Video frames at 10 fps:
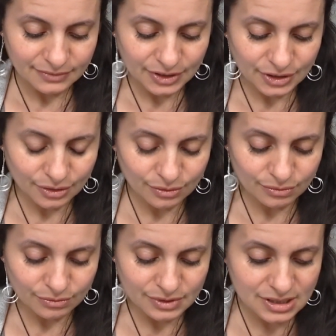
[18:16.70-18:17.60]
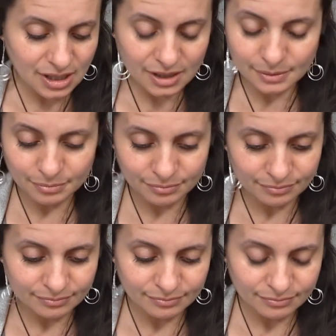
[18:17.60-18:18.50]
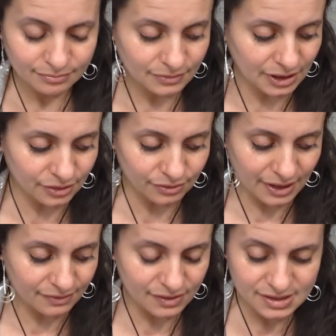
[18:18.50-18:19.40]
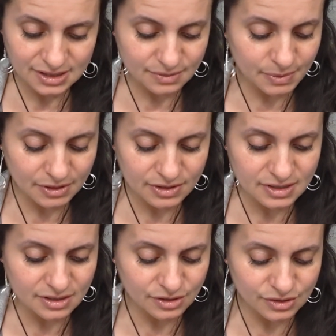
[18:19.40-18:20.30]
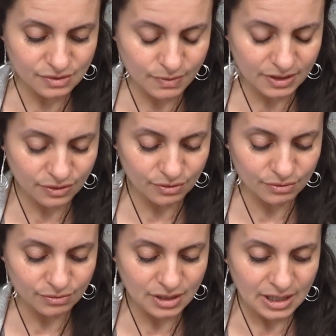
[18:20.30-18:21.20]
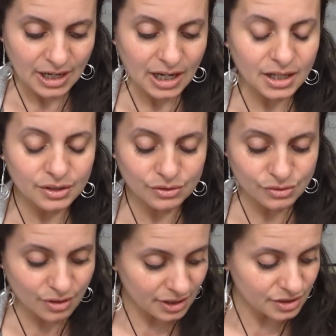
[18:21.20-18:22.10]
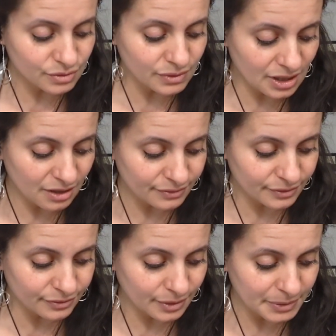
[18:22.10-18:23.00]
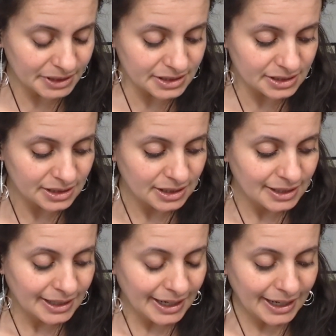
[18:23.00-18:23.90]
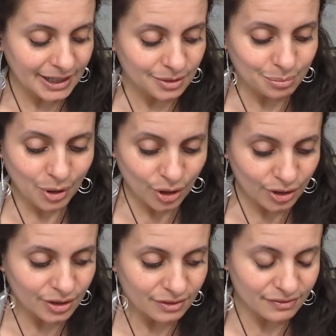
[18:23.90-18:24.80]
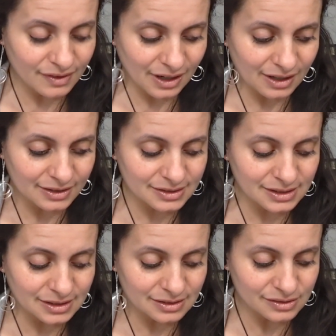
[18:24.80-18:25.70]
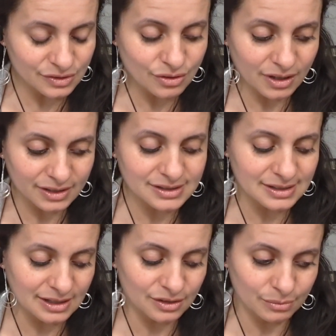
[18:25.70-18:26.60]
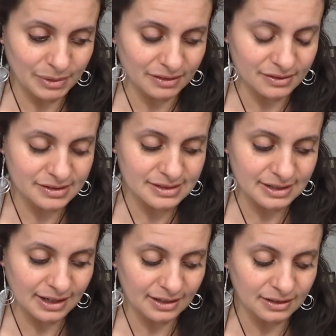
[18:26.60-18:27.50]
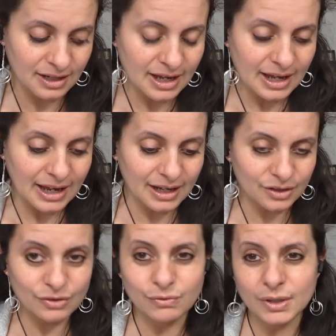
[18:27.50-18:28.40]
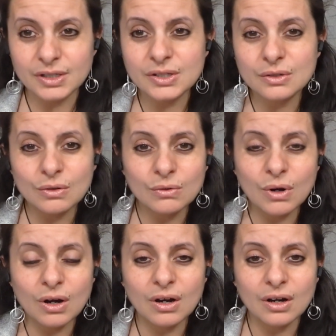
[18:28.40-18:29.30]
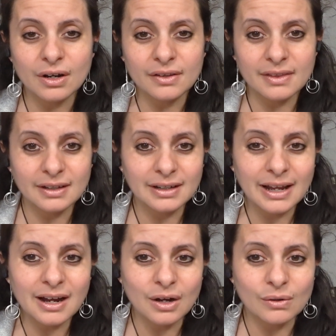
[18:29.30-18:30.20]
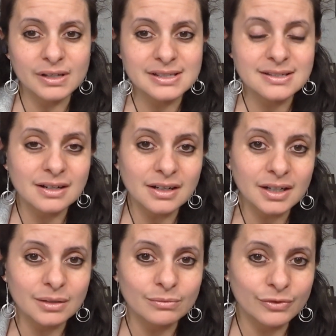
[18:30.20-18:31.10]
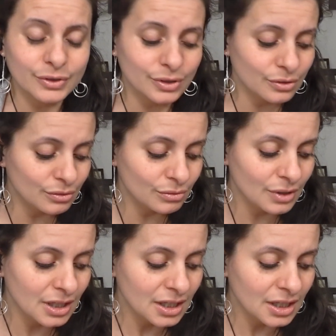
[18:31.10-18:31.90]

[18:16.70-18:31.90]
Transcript: you know, time in your life, this experience that you just went through, and you're trying to recover from it. And part of that is trying to gain your balance again. And you've worked so hard that now it's time for you